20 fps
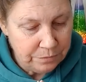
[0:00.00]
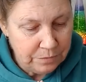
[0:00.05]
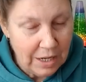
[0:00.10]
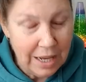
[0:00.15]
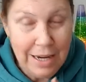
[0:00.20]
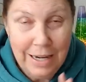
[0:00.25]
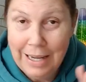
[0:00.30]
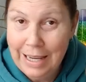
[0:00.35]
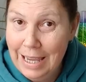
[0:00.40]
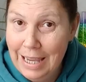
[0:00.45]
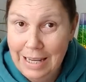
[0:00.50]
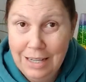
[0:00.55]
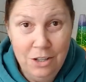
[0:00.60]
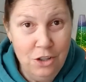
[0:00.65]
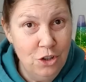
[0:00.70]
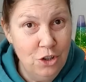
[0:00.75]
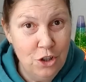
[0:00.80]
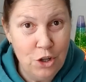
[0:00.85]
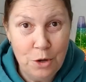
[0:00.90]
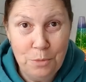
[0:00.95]
And again,
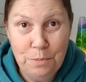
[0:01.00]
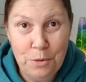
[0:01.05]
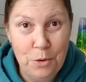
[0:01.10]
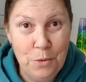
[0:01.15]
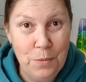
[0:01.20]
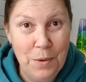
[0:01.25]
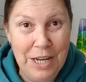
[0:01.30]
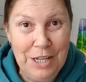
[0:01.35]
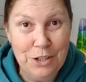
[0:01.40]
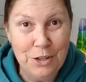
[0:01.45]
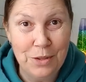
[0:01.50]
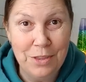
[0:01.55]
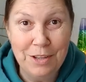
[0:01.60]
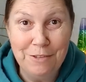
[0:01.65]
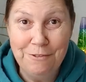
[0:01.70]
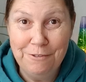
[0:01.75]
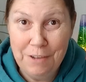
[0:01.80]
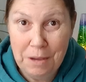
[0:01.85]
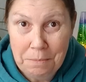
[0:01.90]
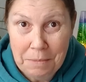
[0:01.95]
don't put weight on the
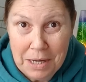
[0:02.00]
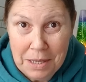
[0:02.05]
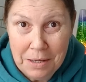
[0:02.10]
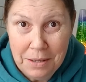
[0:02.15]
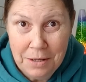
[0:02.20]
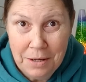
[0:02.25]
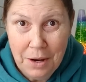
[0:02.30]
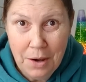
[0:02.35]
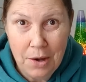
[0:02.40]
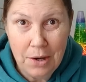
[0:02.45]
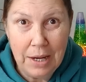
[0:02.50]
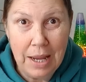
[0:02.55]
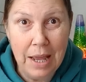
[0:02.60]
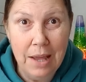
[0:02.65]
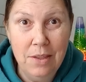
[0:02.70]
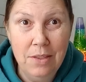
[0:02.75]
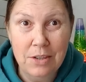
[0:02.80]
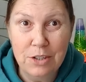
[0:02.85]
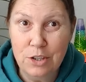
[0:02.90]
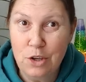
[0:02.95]
feminine.
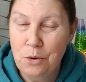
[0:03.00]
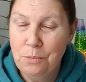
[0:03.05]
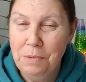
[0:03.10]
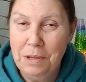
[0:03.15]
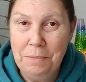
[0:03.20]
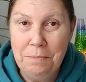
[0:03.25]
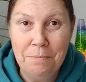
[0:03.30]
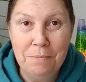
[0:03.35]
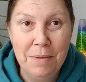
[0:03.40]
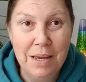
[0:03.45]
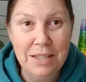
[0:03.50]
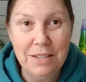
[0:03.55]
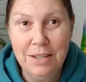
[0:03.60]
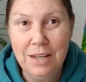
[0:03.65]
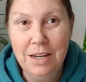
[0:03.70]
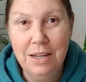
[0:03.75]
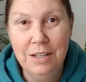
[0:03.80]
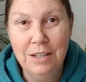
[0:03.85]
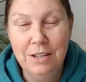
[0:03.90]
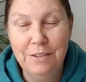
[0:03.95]
Okay, this could be
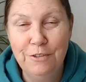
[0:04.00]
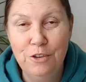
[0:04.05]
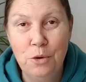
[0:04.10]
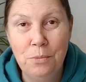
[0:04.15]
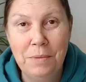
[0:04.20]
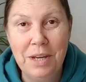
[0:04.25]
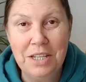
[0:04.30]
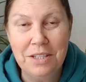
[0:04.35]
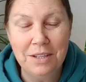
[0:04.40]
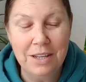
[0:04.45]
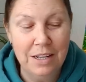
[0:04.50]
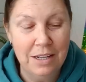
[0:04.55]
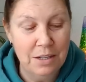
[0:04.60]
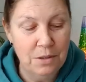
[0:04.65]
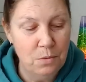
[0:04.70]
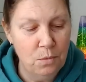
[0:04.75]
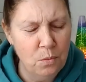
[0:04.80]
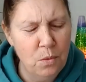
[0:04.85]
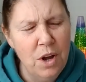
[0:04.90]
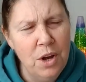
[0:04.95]
masculine if you're
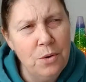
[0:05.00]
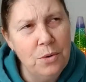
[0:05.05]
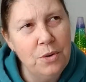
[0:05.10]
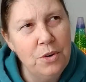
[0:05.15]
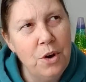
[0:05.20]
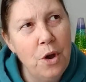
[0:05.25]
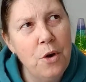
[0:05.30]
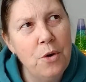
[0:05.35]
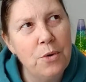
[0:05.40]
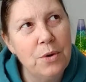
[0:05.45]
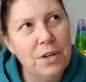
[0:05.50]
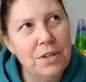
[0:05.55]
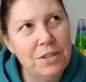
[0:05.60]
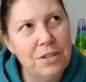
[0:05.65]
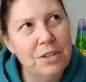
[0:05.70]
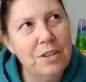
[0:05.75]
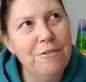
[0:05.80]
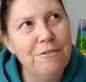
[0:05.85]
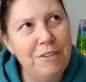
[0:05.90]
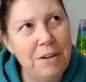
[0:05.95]
masculine. Well, no, it's
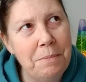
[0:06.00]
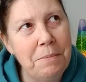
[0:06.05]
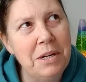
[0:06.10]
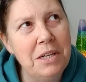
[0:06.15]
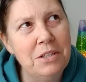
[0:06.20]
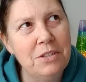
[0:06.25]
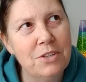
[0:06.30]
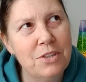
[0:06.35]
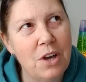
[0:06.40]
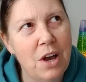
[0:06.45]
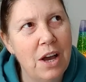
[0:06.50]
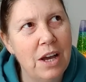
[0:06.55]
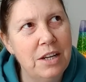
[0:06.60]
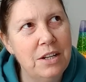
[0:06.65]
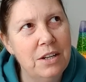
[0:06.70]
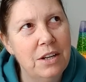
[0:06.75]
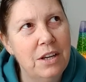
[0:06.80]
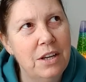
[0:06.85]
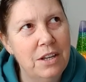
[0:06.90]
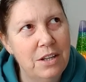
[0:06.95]
the feminine side.
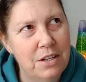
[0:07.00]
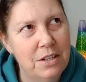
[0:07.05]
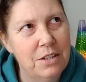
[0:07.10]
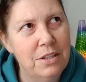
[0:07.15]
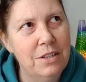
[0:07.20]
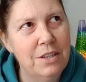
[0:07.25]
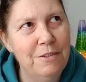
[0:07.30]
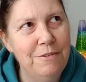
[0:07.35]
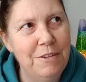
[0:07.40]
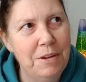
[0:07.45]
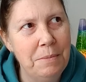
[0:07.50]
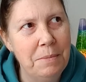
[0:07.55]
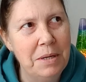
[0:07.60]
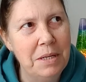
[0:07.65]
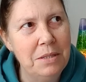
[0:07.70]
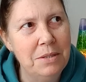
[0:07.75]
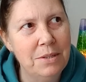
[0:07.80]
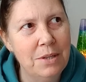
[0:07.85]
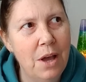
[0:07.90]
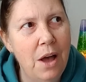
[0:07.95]
It is the
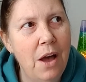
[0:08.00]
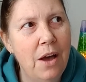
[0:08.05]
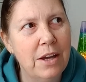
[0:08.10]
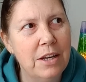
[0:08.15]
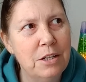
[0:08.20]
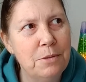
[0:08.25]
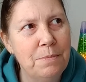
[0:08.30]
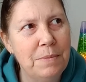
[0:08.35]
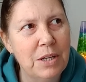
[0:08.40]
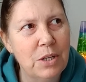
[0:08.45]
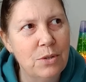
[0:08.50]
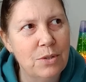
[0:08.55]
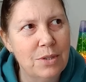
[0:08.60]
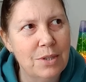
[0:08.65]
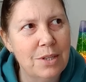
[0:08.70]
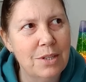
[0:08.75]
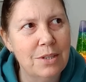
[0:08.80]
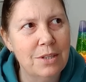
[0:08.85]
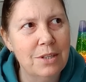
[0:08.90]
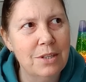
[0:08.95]
feminine side, because
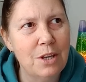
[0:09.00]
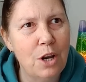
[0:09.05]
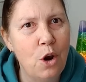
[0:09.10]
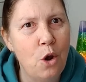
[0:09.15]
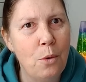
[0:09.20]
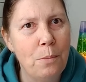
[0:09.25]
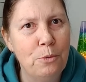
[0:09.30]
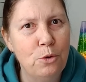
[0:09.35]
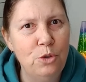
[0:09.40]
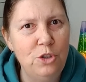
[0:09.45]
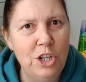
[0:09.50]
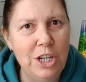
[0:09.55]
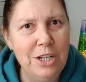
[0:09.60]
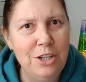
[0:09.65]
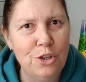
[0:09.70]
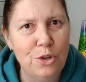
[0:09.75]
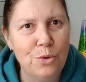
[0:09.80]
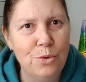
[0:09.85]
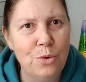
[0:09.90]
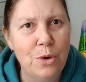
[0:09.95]
this is a lot more
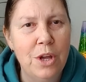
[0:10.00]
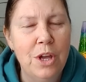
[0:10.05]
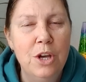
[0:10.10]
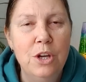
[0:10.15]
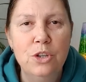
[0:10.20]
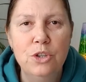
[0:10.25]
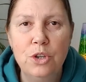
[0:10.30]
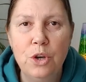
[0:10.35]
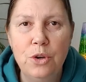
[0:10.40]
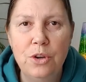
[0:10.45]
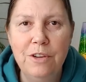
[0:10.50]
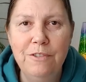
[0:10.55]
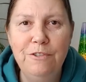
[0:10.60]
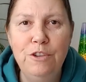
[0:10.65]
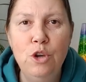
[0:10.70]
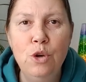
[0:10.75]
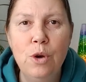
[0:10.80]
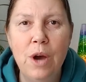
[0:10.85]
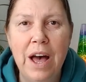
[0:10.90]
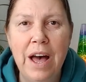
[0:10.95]
gentle. So if
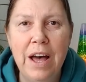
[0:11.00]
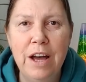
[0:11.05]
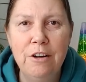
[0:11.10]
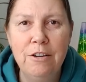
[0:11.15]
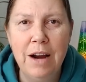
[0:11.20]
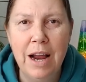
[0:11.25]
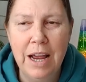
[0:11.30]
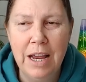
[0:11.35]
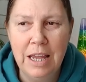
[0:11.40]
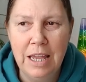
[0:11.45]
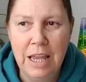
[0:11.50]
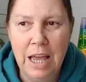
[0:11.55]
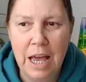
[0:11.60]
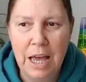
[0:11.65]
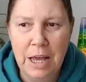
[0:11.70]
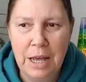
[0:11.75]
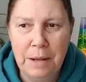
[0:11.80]
you are a